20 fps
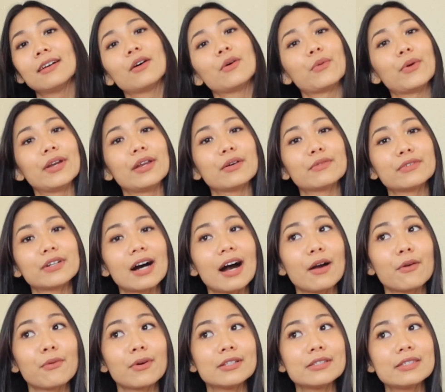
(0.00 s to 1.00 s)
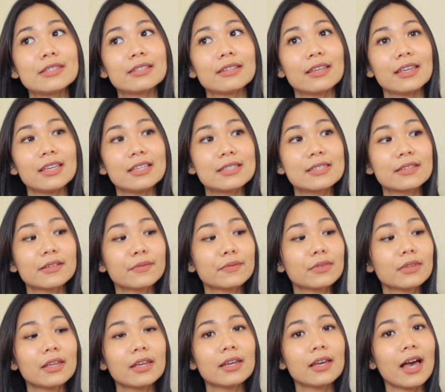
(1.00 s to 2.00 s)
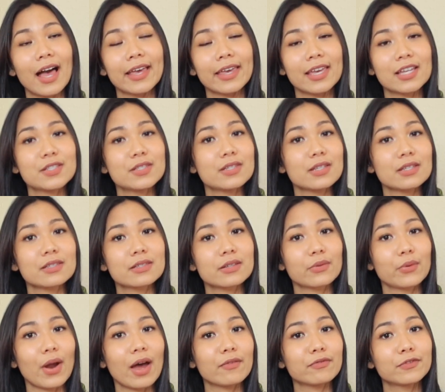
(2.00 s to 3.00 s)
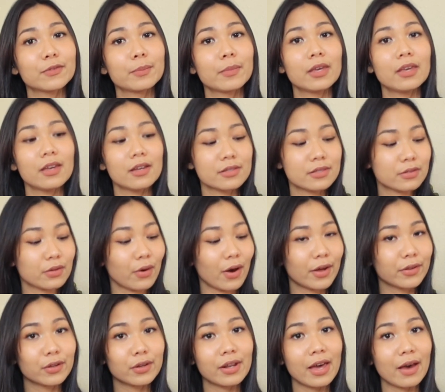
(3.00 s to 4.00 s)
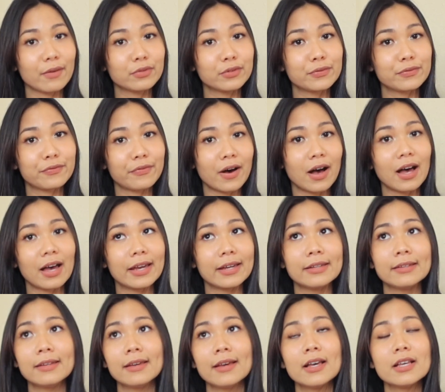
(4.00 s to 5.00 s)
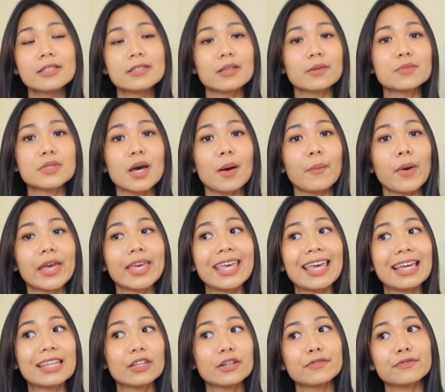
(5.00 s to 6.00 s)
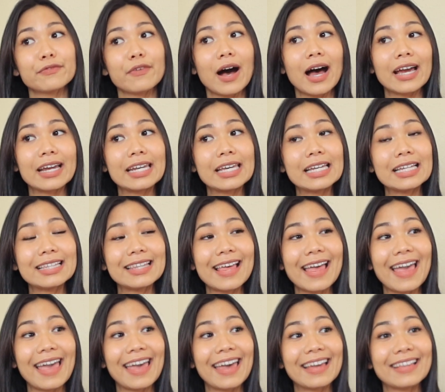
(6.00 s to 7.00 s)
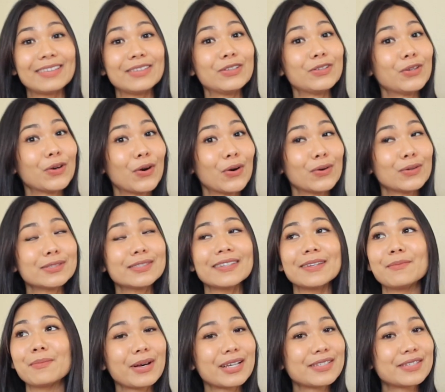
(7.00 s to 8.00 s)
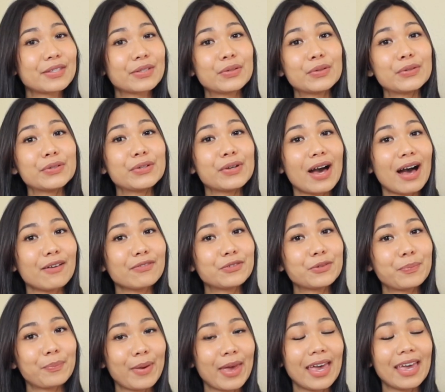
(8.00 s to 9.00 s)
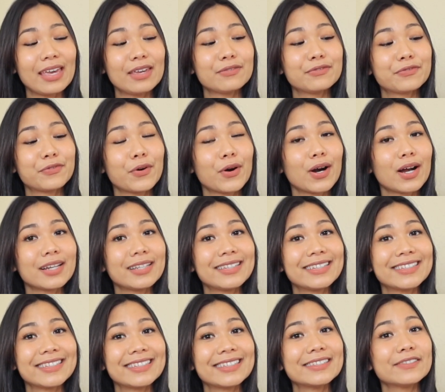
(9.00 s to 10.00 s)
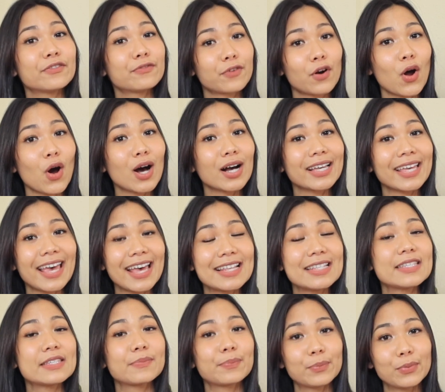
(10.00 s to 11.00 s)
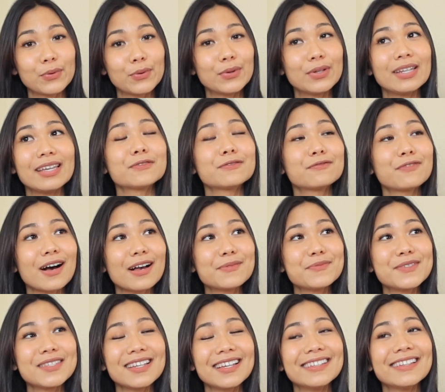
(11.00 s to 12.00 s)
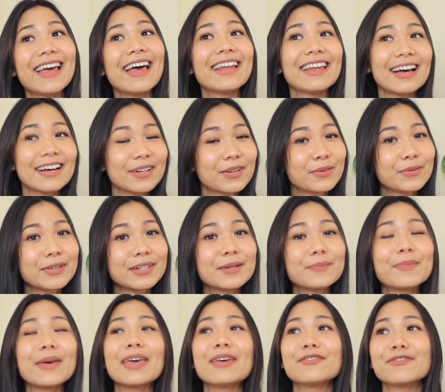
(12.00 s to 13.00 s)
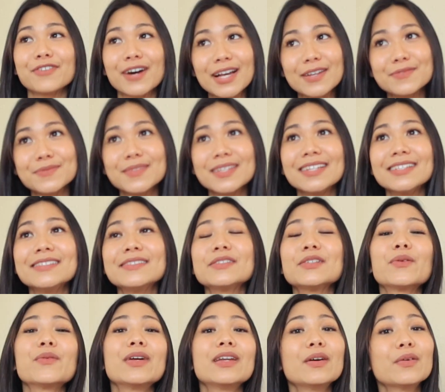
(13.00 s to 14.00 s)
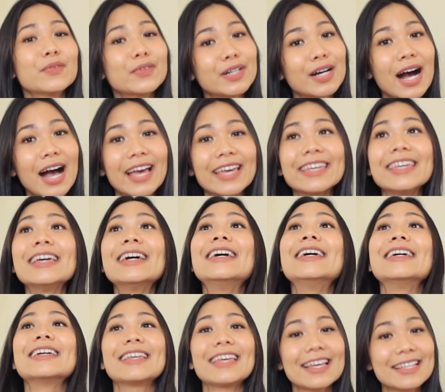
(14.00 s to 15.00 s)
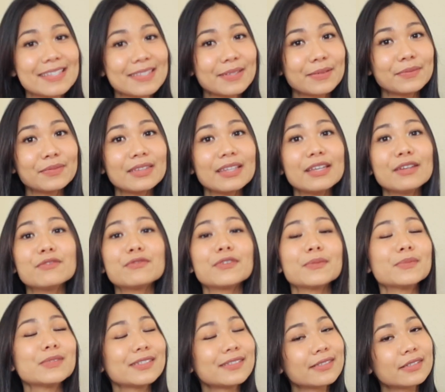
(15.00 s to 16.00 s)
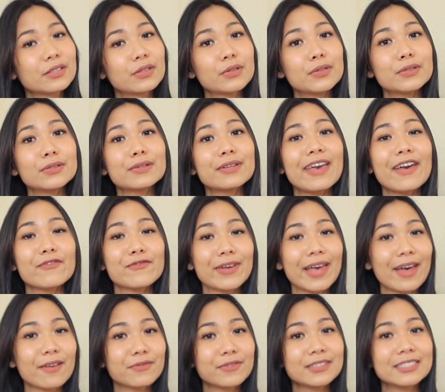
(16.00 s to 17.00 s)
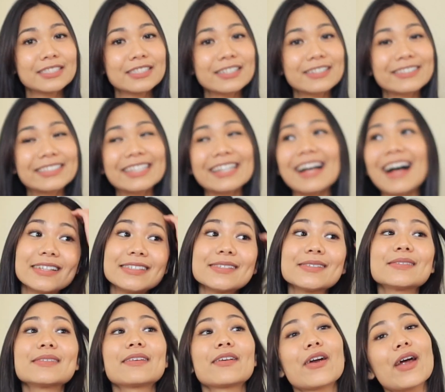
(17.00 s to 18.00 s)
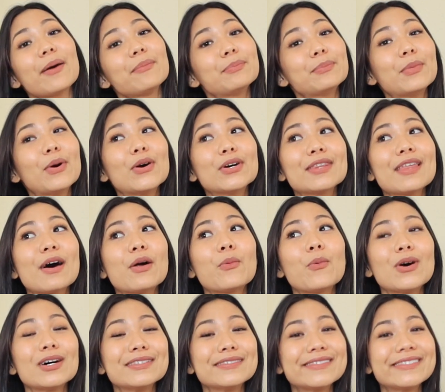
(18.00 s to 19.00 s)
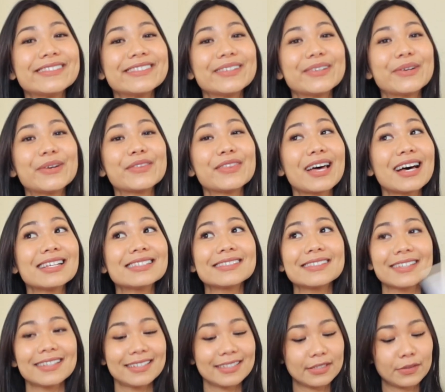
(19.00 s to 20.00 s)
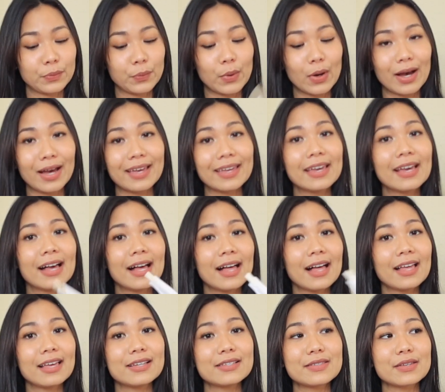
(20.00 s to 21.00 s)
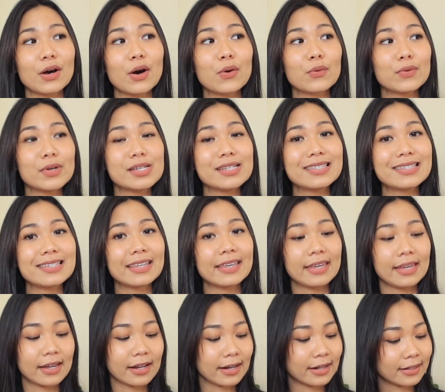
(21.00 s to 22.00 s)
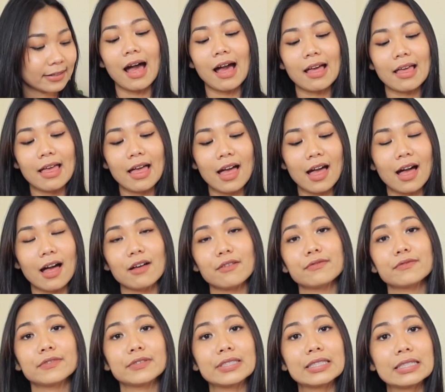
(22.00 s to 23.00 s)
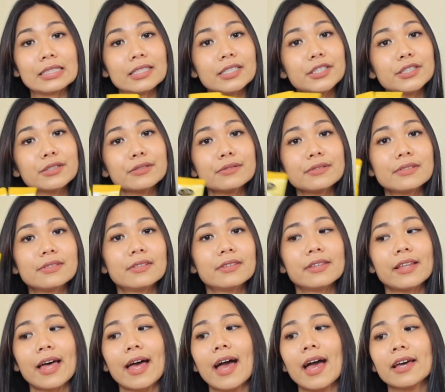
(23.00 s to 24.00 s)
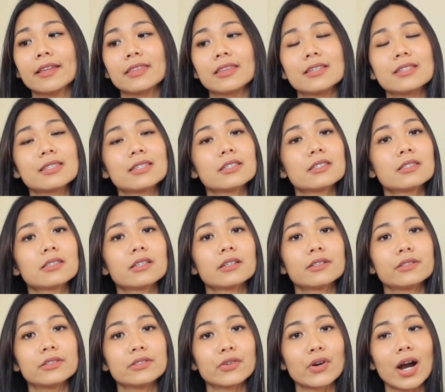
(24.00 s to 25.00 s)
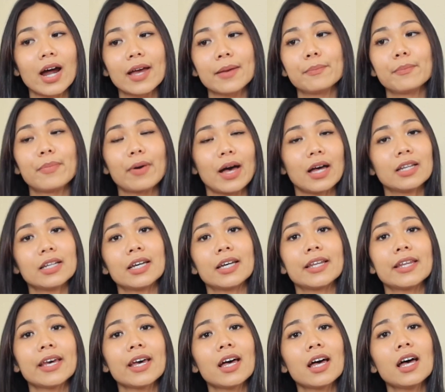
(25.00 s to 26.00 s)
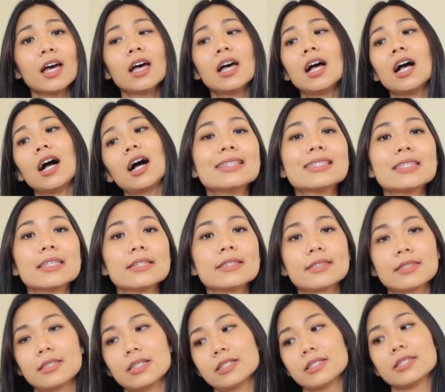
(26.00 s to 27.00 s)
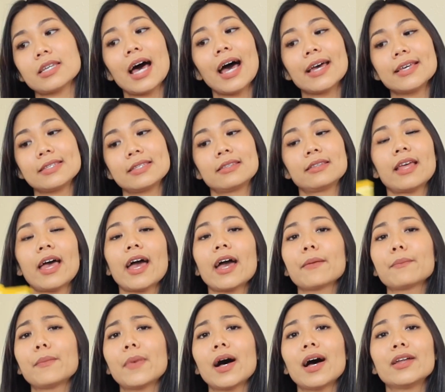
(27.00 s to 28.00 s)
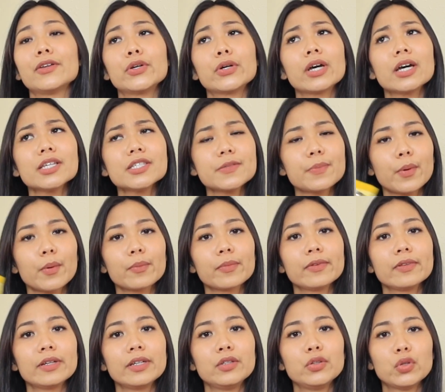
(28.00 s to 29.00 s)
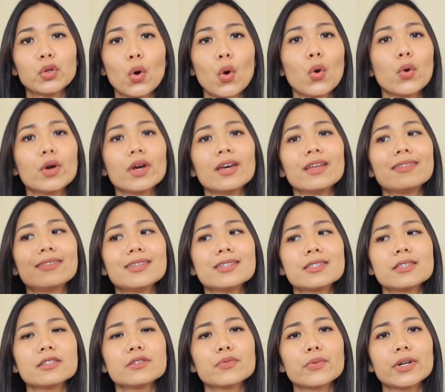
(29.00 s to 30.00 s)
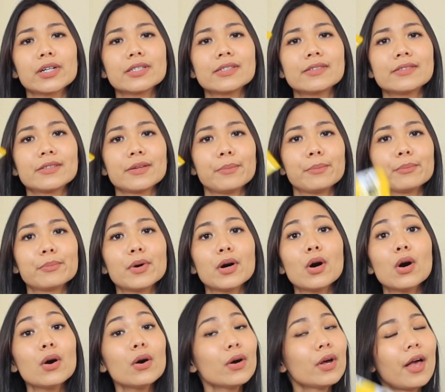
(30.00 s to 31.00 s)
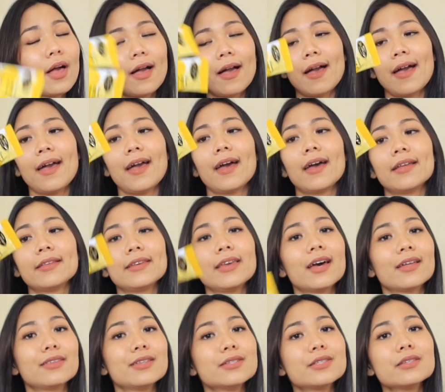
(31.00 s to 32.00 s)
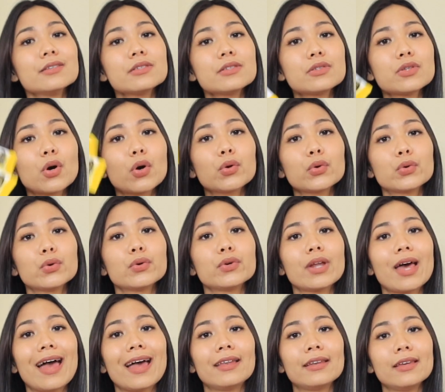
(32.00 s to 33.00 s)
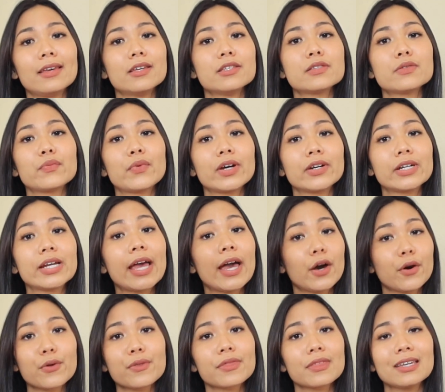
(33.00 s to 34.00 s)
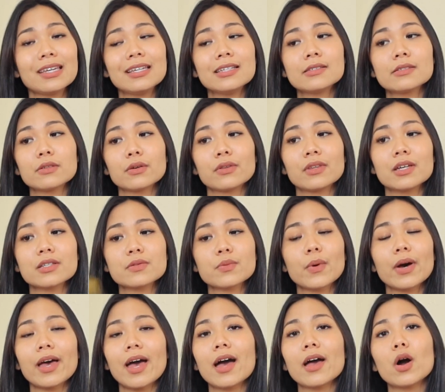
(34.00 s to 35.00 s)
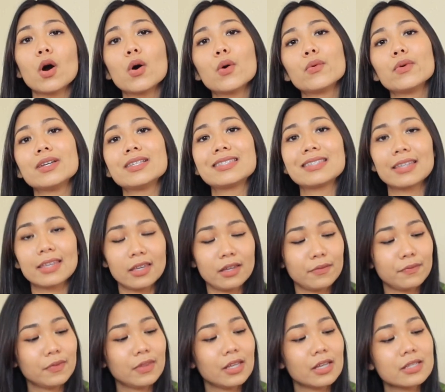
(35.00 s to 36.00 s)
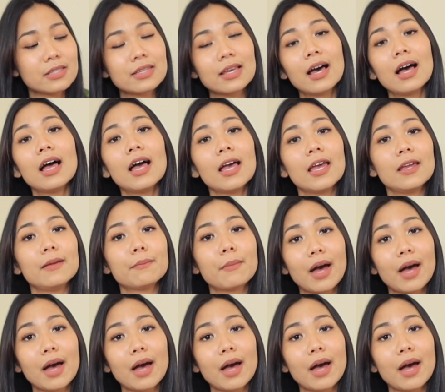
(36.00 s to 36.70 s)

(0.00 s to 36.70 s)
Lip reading: Whenever I want to eat something, I can just grab from here, so I don't have to find. Sometimes I cannot find it, and you know, in my school you have to pay for the fork and spoon for 5 cents, and I don't want to pay 5 cents. So whenever I get something from the school cafeteria, I just grab more than one. So that is why it's always here. I have a little snack. This is the dried banana. This is the Thai snack, but you guys probably know it. This is very simple, and yeah, this is so good and it's very healthy. So that's why I always keep this in